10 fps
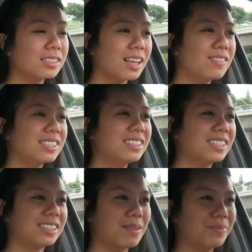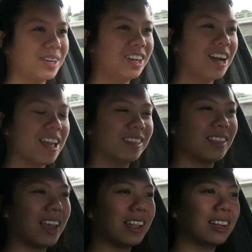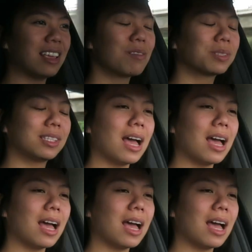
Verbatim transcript: that was in December and then it was